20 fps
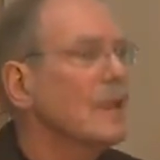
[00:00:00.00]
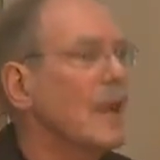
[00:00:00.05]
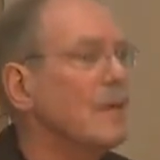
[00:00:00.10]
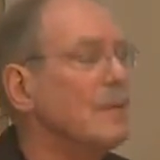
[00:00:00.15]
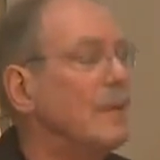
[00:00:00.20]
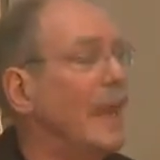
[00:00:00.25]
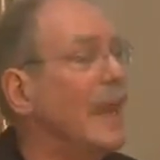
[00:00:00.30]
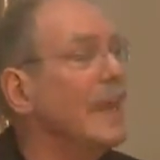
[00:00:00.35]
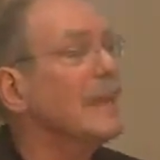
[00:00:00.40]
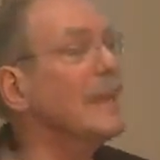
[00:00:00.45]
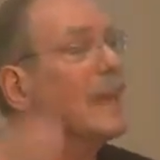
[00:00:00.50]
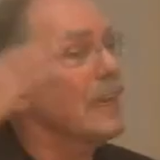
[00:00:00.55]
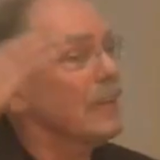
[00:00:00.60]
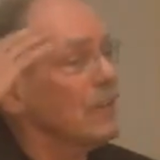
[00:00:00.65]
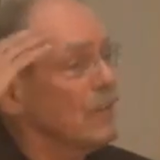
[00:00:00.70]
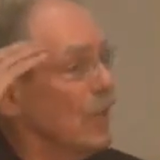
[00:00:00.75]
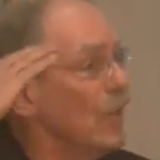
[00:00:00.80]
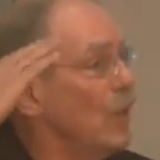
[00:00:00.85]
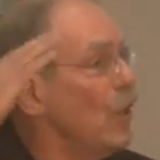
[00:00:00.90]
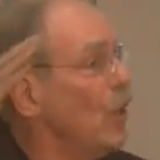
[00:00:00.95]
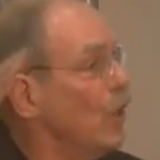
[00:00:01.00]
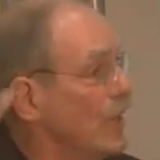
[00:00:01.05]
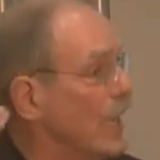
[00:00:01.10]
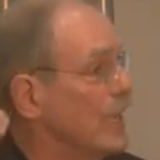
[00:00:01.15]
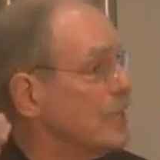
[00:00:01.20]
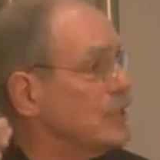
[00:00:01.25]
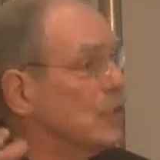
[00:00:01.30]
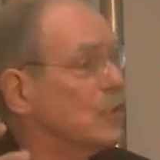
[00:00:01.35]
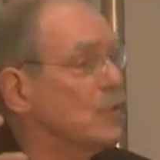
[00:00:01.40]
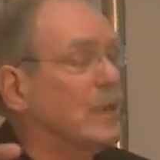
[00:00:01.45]
I mean, I got all
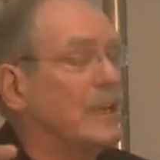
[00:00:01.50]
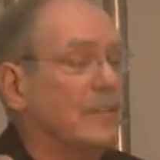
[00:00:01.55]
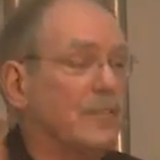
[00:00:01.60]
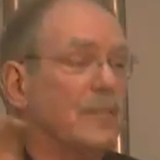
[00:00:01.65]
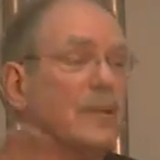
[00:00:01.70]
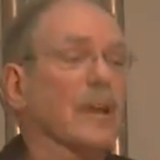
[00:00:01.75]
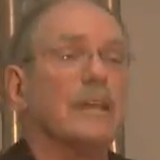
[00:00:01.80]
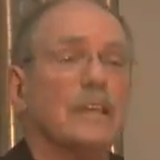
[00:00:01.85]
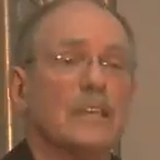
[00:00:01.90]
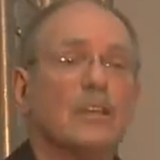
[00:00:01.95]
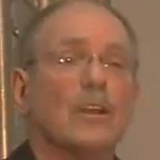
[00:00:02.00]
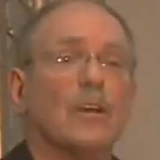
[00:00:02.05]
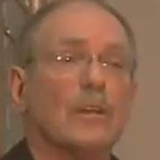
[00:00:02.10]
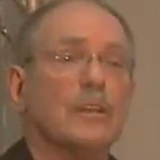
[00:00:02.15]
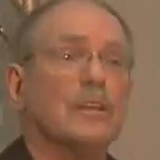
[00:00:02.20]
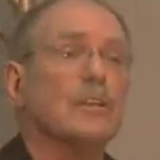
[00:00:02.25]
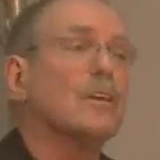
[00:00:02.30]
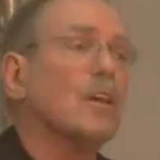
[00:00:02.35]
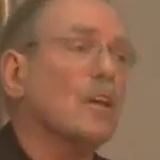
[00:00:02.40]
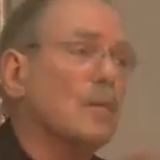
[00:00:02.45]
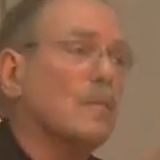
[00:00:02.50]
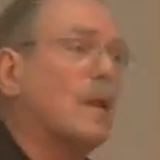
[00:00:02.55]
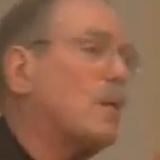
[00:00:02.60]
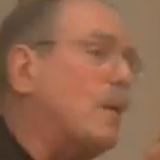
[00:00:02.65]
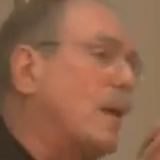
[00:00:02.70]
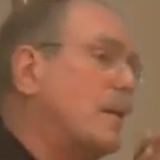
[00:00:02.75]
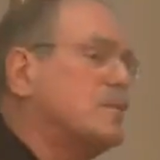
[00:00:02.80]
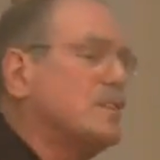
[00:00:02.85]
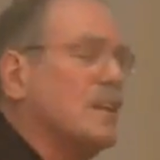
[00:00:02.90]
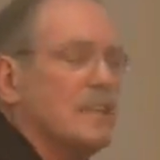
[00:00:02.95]
kinds of grief. You know, you can go to my
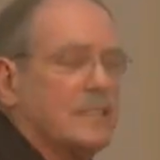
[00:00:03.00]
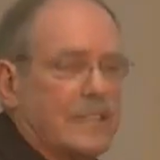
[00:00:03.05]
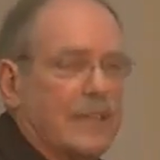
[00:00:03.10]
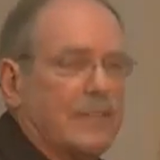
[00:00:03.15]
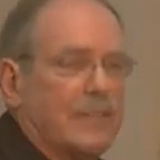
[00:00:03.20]
website,